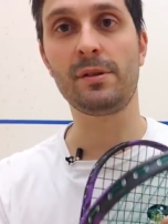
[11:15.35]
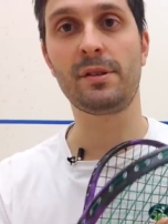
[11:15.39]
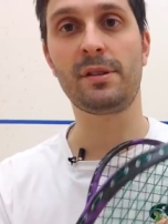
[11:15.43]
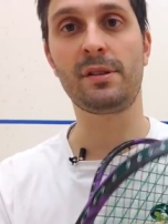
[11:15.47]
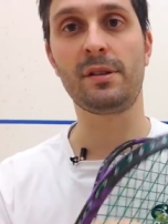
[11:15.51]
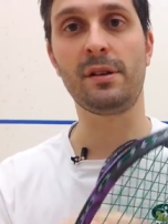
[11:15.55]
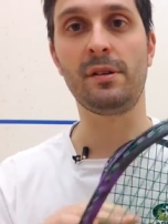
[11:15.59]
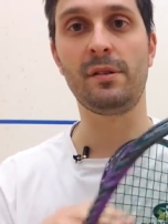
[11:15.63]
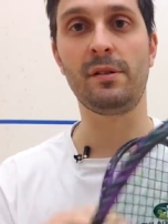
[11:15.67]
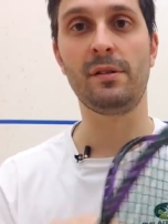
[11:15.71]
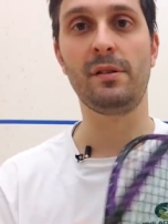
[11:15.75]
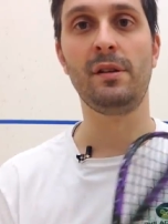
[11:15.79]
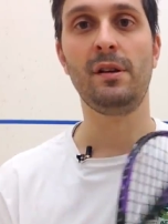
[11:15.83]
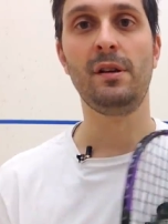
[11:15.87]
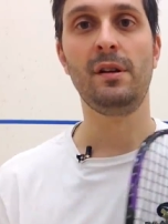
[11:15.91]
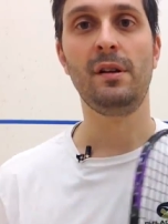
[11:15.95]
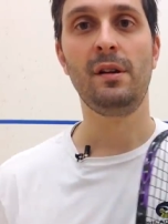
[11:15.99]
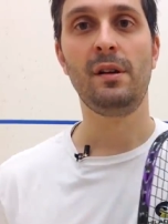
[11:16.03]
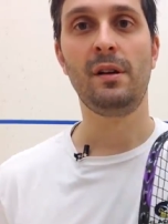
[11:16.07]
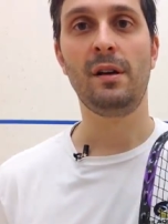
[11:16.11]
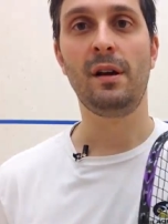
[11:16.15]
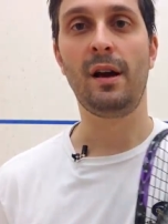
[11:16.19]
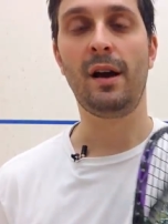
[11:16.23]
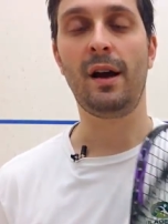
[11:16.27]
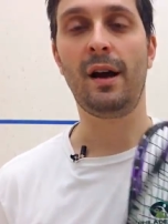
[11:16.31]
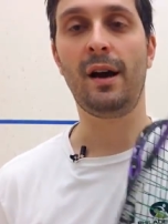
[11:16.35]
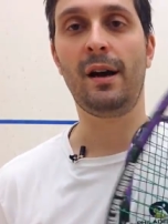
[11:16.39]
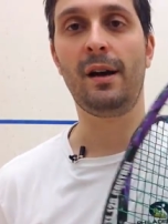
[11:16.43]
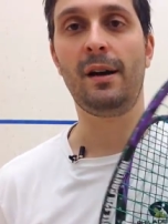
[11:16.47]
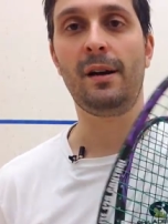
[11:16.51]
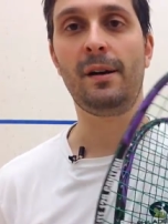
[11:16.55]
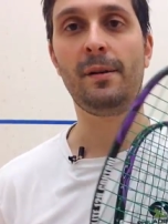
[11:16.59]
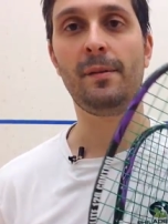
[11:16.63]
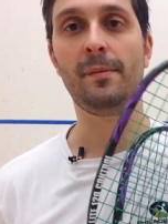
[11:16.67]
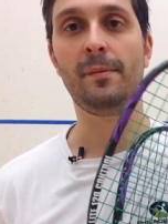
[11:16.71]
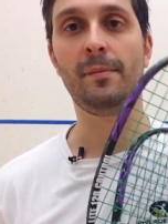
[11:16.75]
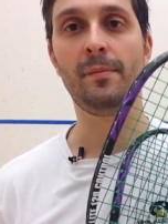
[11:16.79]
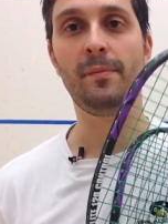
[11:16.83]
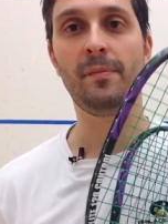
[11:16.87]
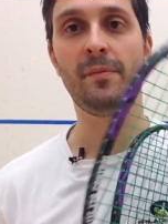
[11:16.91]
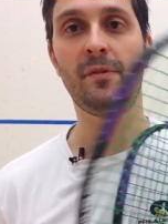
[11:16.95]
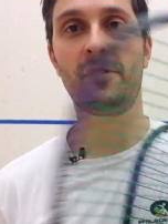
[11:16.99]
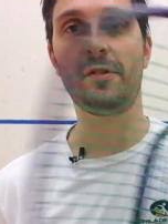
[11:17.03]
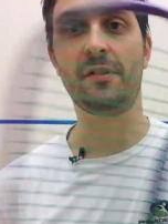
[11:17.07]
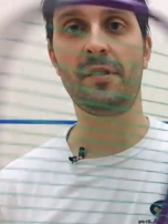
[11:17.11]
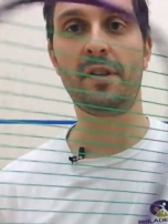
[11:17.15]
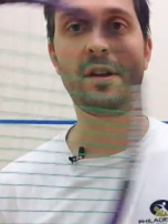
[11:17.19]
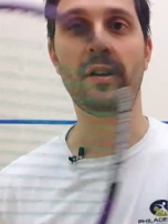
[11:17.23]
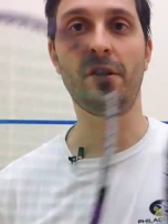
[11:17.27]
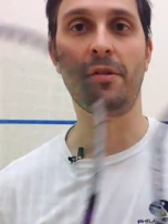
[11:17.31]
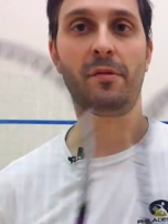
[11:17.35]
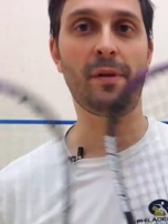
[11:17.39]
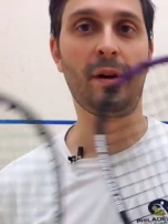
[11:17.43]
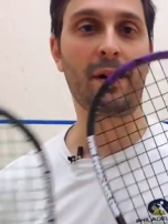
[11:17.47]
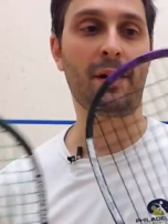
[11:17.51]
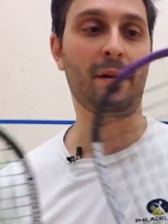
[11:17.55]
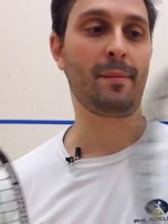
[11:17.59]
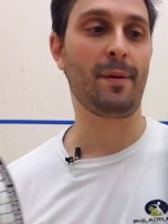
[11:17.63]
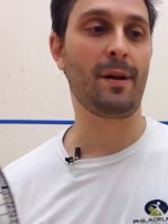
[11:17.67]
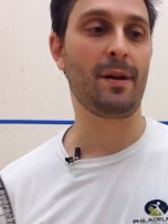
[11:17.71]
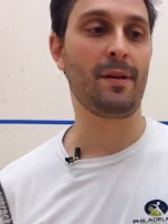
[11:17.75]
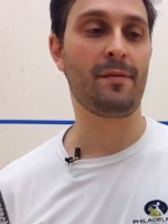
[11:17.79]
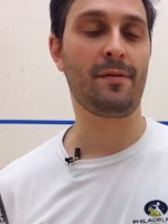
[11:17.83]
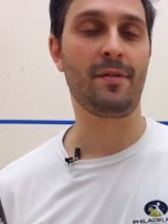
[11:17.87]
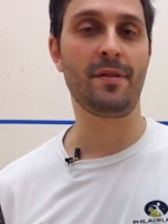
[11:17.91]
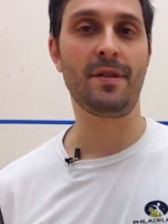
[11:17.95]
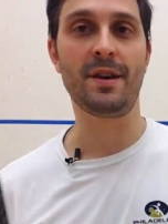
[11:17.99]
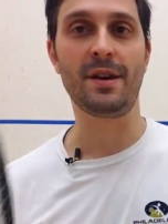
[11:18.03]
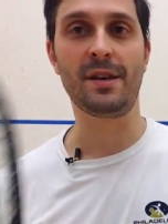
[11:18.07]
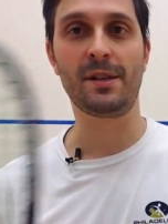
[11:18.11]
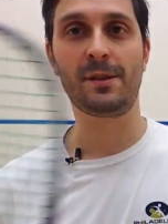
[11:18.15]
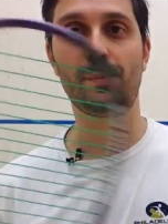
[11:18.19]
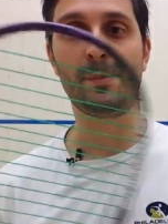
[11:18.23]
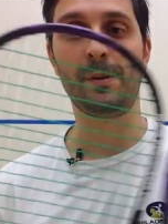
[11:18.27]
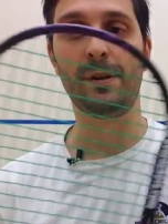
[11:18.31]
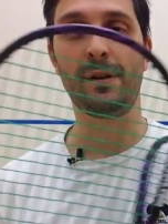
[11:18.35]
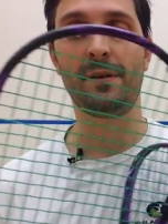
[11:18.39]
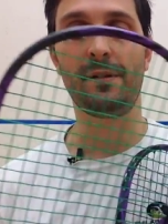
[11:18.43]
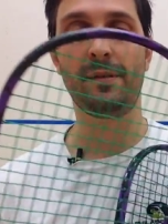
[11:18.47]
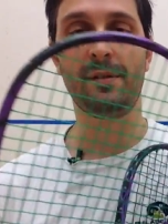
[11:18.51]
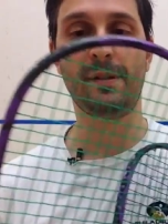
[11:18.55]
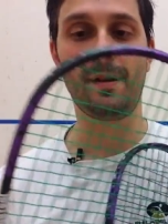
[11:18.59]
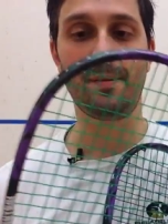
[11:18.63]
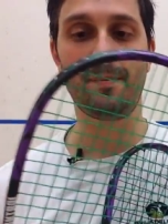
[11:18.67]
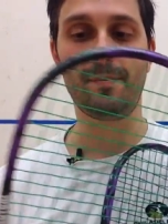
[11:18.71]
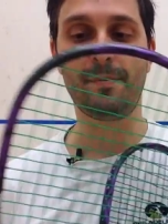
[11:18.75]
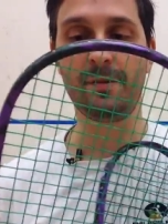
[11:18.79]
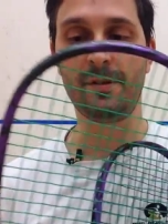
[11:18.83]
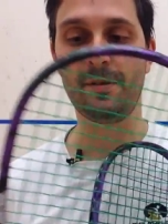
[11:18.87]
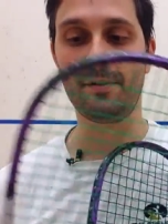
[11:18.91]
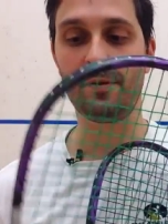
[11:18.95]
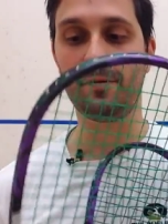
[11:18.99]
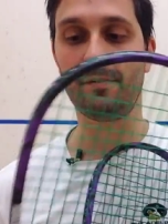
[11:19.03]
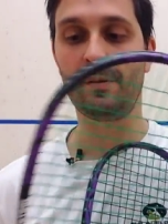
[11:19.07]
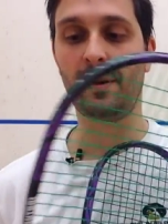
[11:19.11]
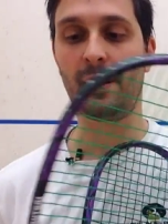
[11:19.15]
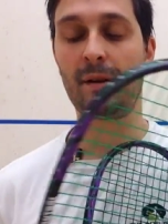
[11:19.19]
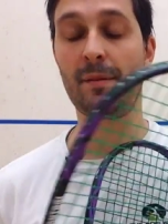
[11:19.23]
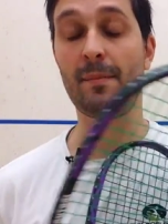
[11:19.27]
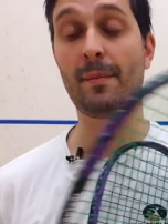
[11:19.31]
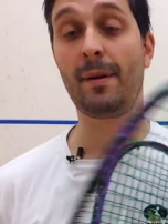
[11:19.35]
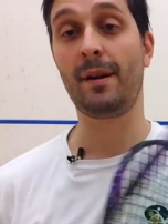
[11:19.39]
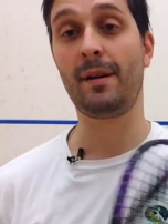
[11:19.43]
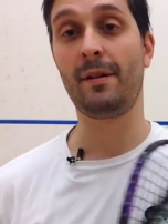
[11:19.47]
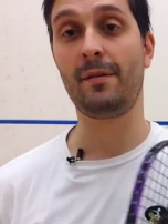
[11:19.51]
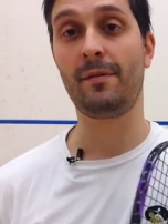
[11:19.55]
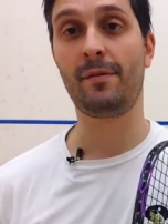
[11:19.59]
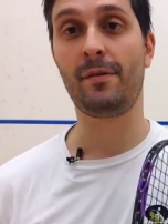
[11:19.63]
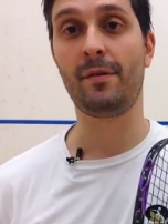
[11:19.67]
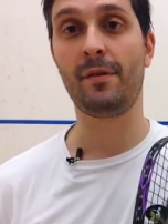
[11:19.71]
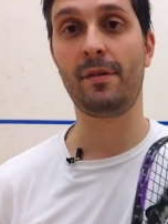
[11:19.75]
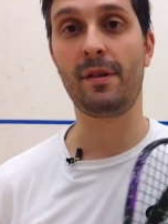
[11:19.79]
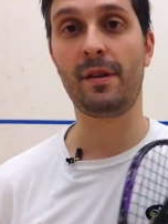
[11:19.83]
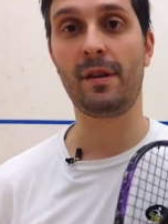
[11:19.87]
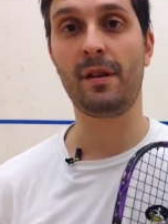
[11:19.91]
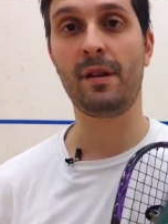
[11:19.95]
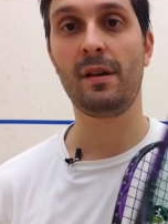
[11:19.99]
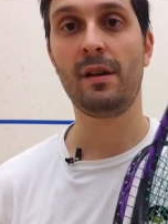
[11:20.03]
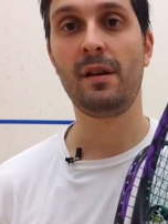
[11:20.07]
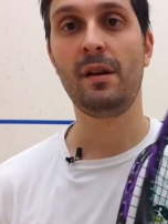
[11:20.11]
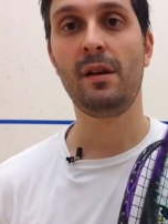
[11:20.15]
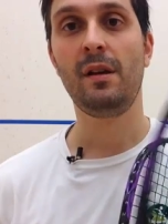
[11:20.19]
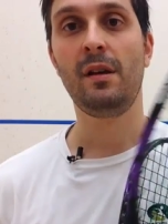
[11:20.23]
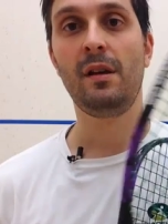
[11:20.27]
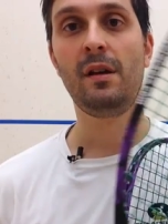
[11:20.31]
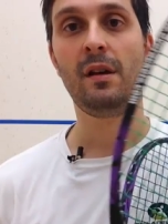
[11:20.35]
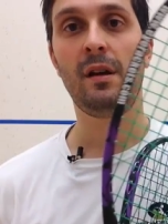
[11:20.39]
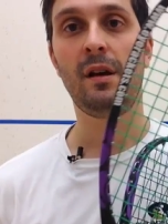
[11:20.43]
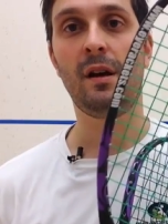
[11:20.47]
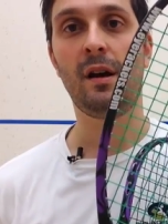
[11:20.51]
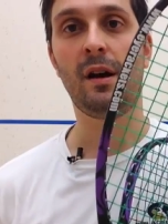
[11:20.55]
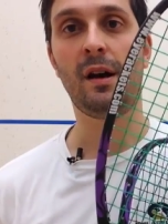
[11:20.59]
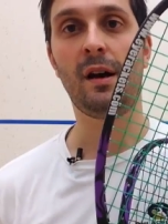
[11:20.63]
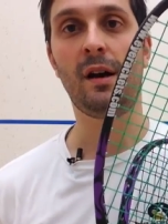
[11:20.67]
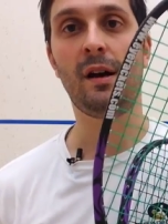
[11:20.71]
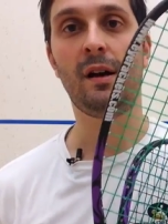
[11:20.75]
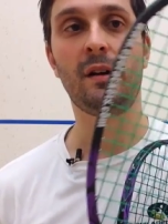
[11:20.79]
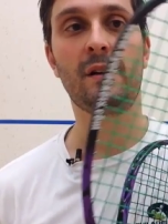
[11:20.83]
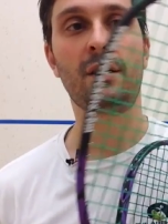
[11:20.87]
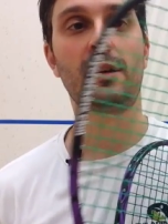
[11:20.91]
So, um, so they don't recommend it for this, but they do recommend it for the uh,